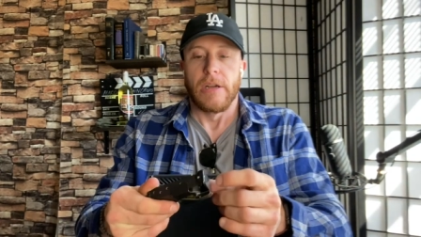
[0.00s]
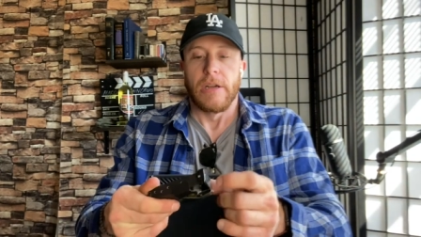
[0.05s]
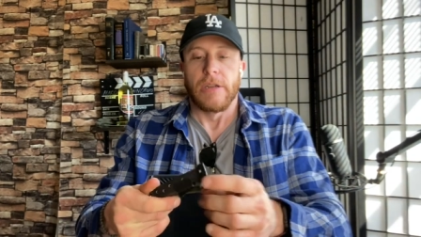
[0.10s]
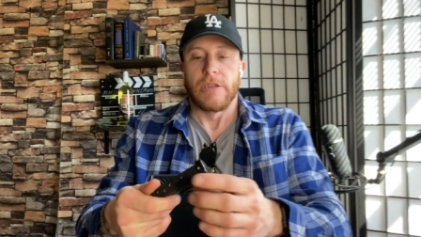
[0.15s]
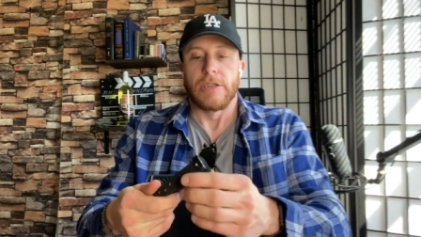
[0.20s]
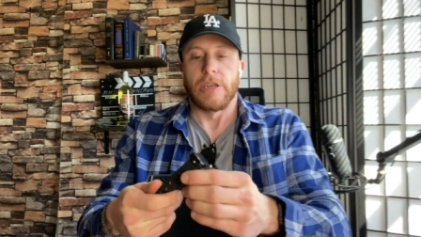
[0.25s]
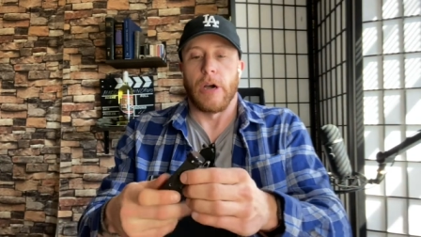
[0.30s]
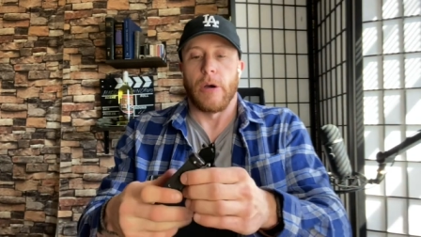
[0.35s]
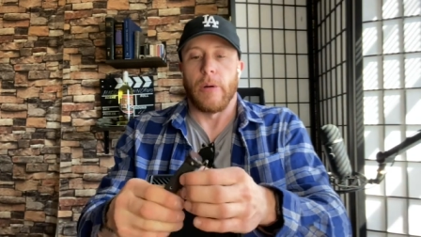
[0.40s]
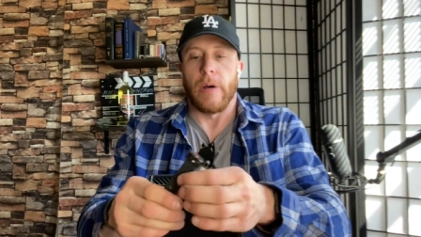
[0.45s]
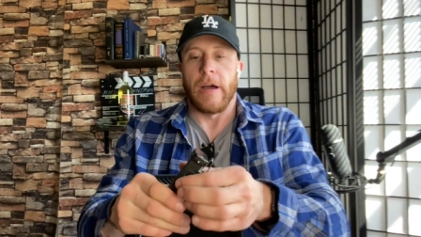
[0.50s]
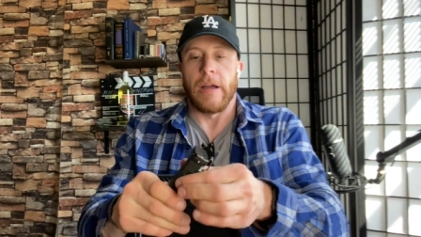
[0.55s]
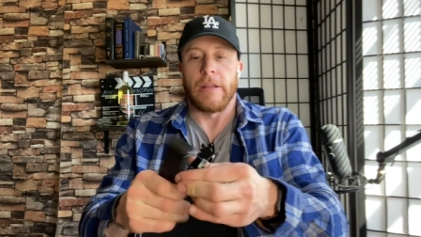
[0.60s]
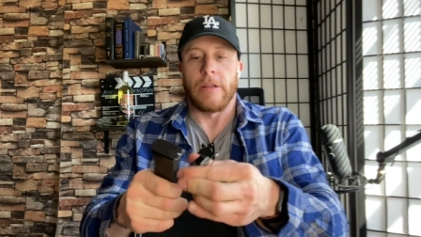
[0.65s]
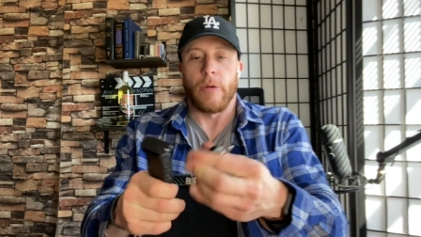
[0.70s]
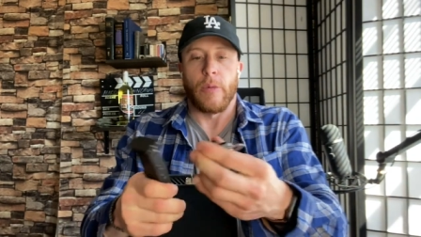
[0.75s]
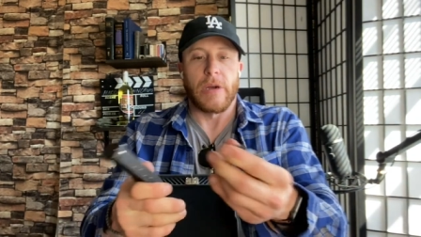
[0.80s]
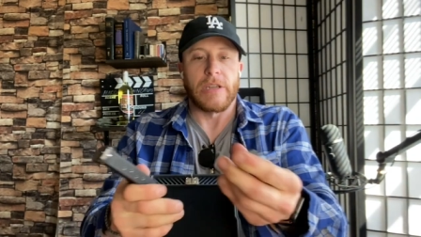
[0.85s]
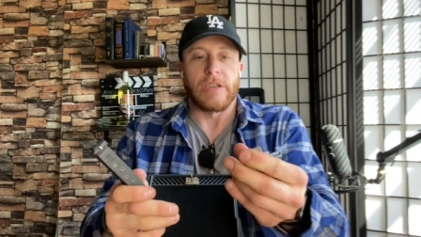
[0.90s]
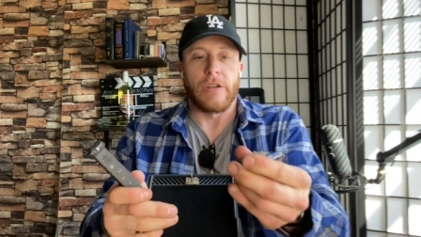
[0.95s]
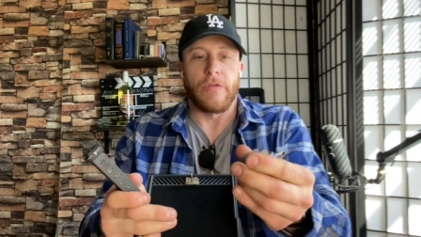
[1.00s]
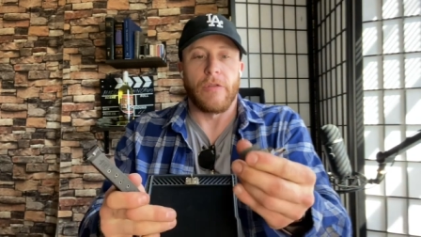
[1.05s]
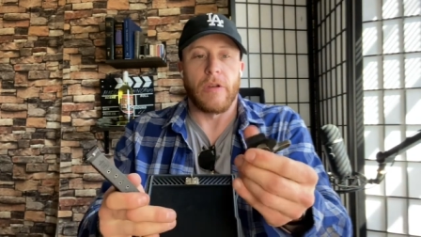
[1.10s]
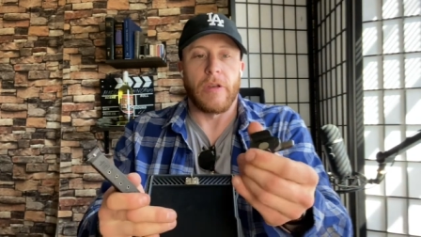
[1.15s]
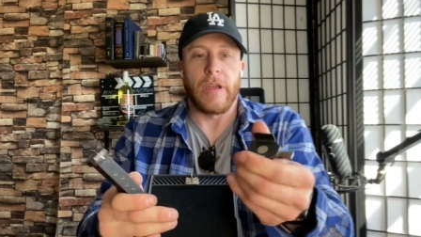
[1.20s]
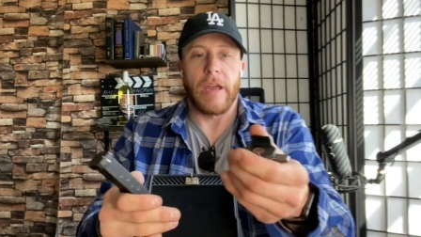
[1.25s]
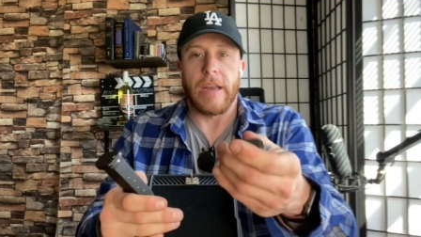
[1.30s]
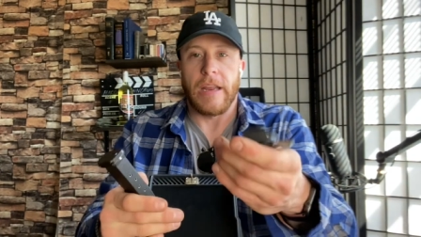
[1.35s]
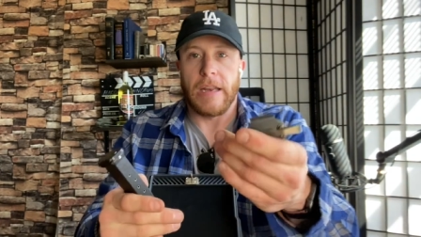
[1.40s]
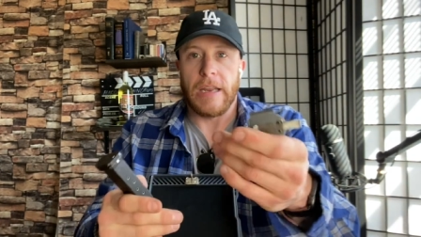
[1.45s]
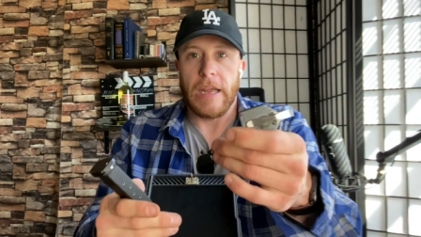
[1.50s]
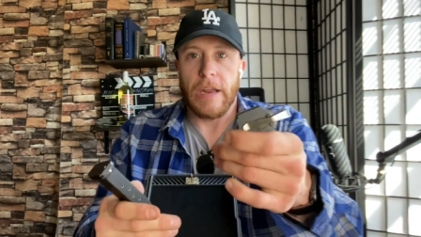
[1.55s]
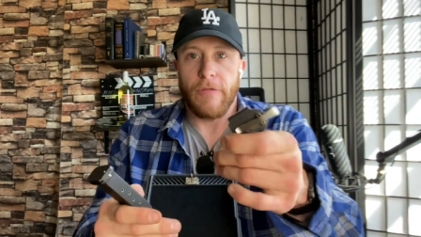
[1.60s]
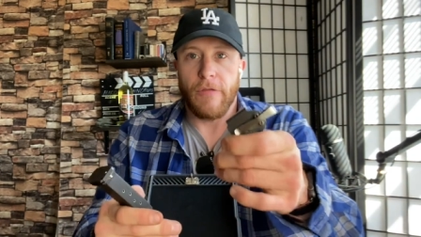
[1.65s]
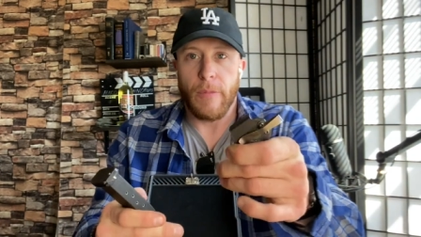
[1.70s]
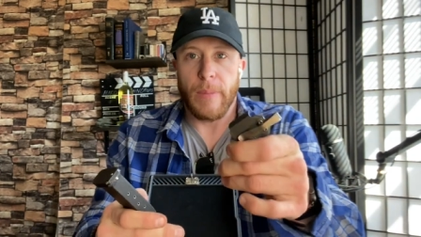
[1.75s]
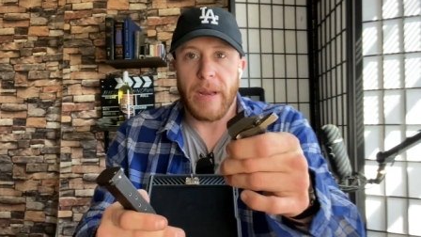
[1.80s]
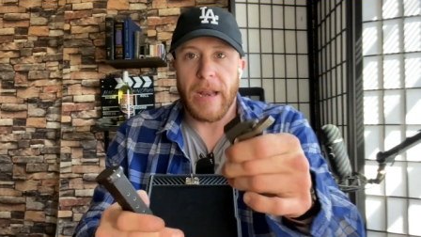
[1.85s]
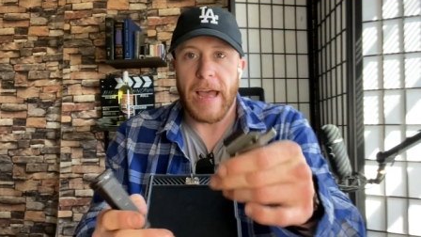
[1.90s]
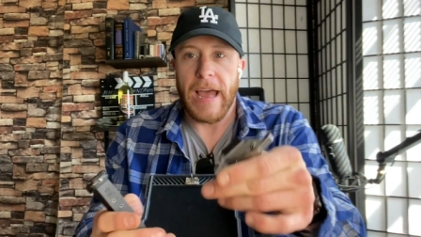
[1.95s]
So I, there wasn't really any need
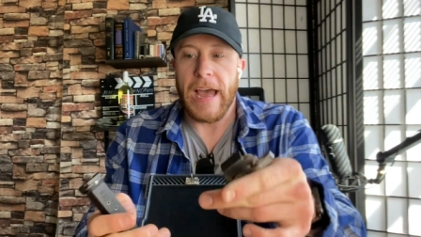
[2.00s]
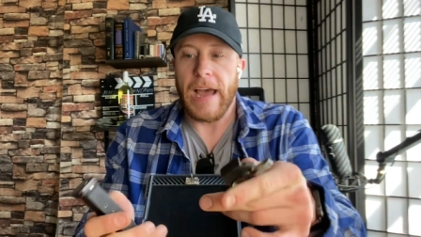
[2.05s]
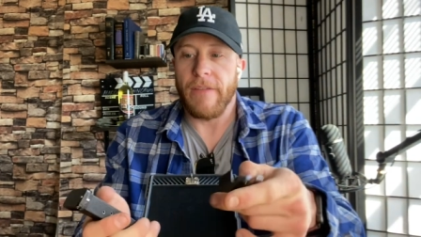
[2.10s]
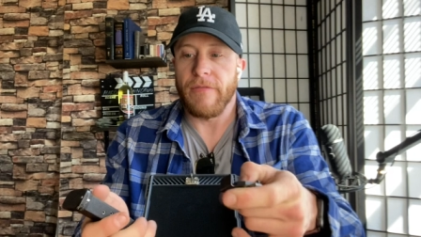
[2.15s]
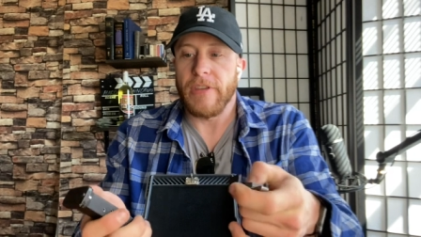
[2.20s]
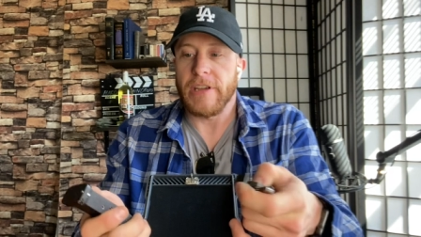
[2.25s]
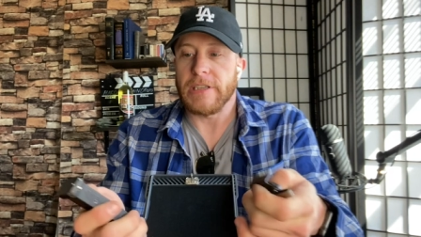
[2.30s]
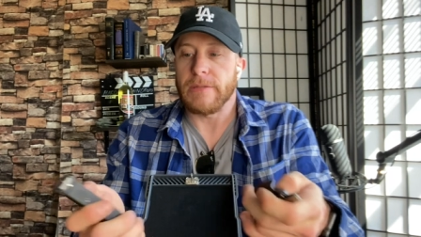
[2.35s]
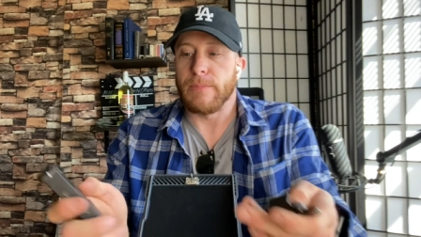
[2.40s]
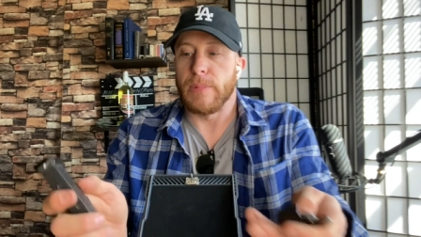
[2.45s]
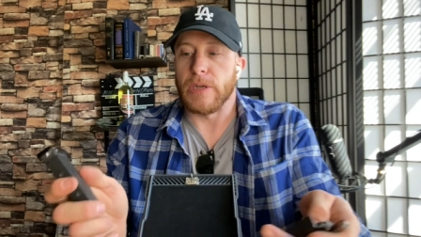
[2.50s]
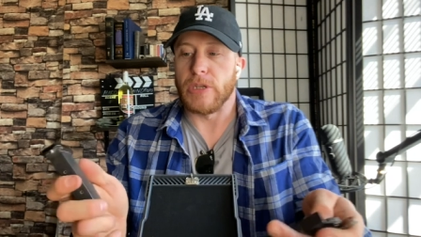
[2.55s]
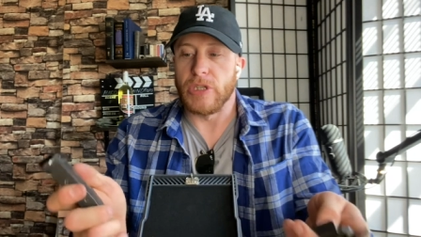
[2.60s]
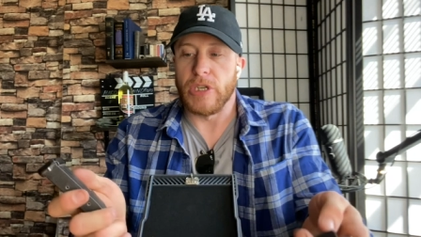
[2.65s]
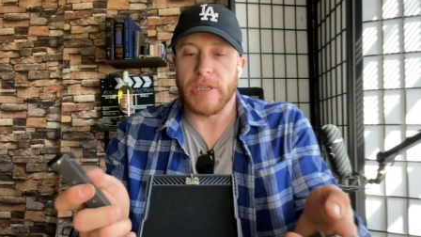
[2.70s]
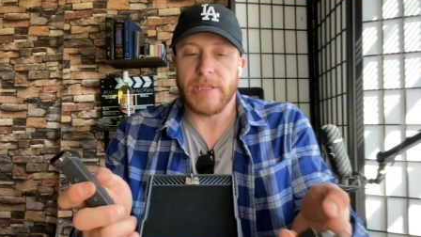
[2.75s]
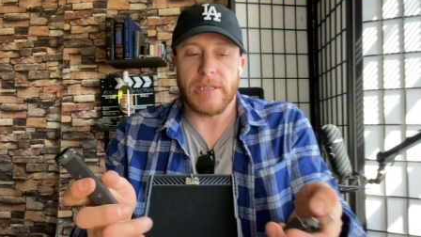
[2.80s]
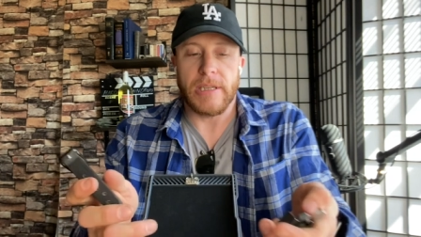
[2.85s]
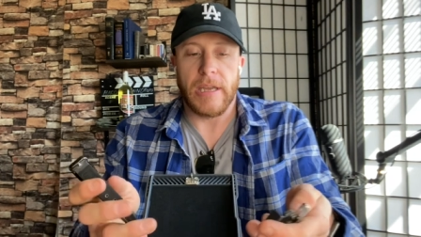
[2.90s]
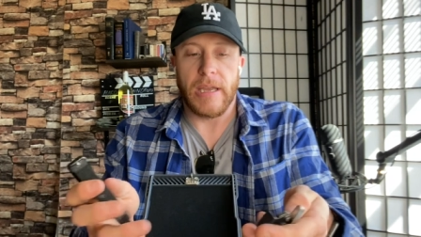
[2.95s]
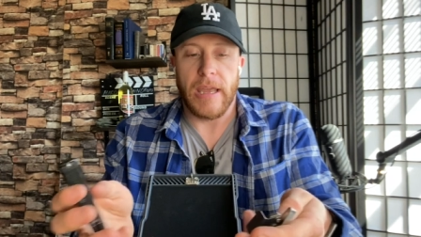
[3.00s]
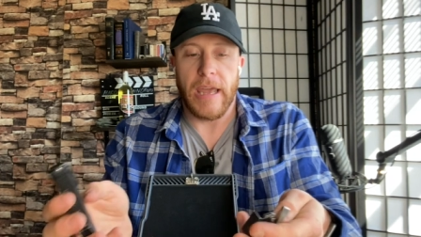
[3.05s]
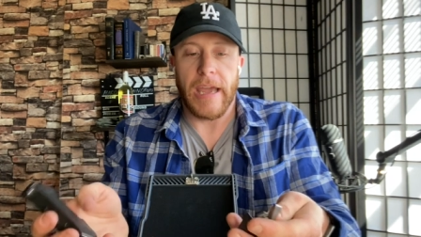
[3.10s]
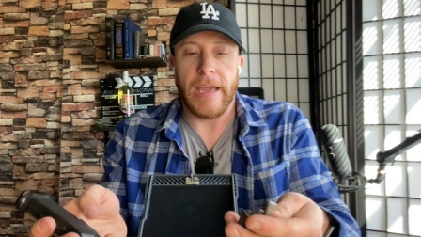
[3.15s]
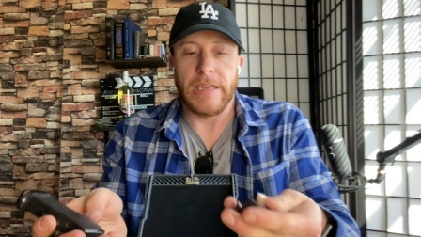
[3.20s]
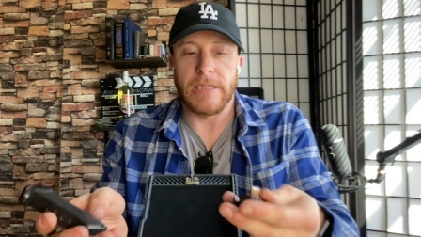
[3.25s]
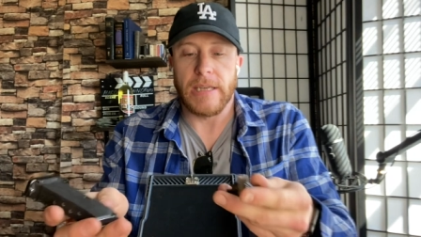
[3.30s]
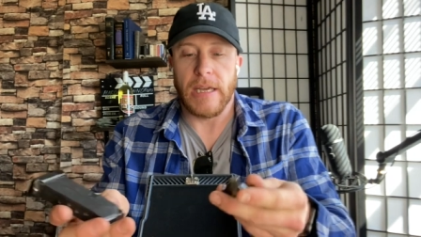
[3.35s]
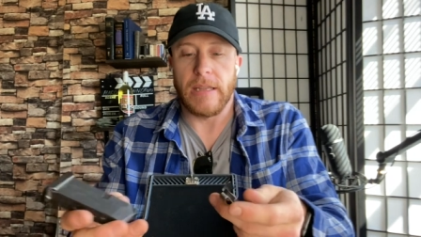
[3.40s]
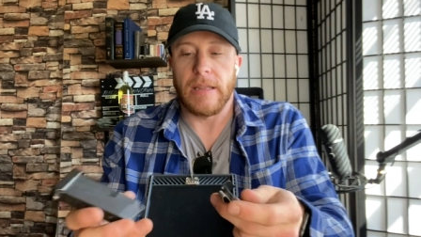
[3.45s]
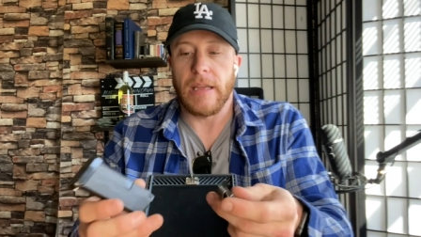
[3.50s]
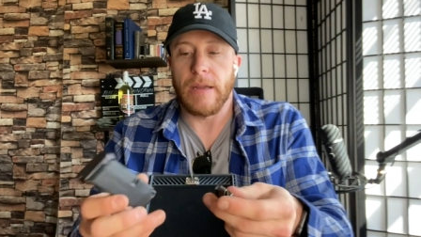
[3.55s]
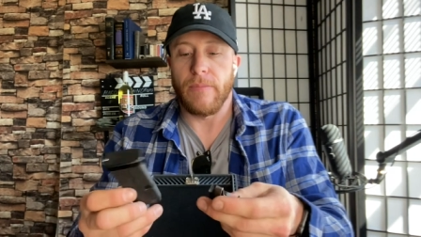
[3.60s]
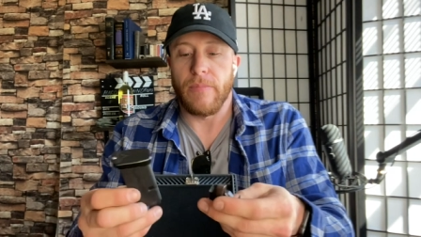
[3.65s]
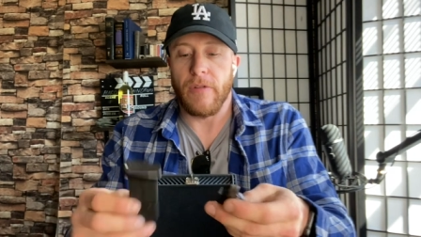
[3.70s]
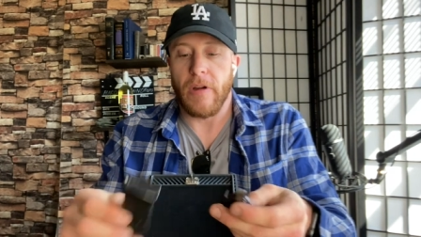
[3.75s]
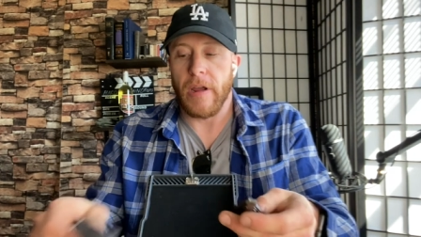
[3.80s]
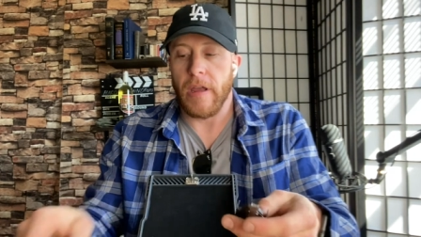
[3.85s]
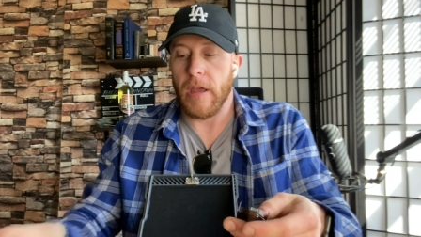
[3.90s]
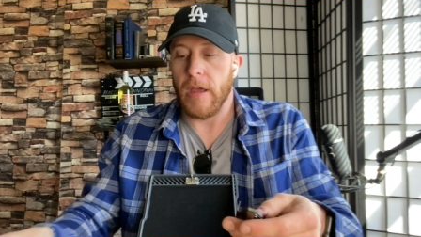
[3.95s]
for me to have this, but just in case I did
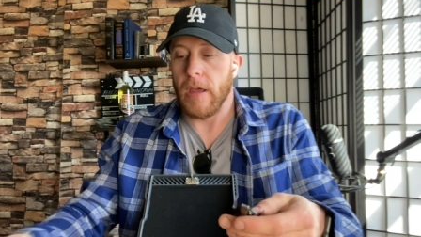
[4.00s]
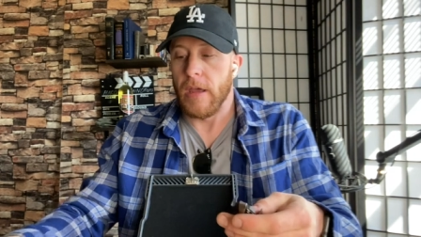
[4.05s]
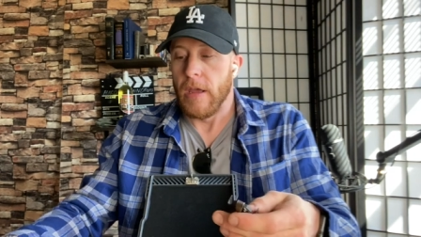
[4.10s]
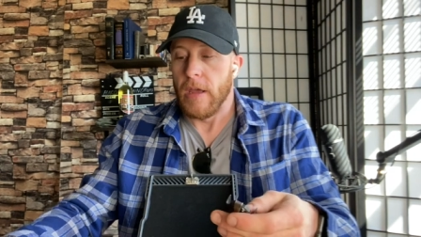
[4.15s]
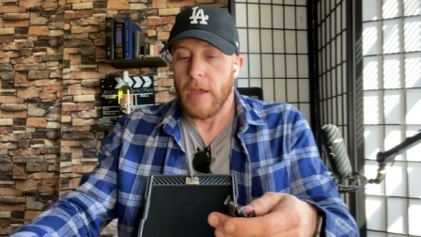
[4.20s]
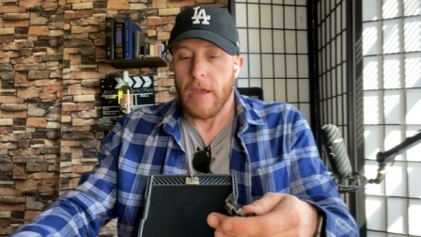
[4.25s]
bring it.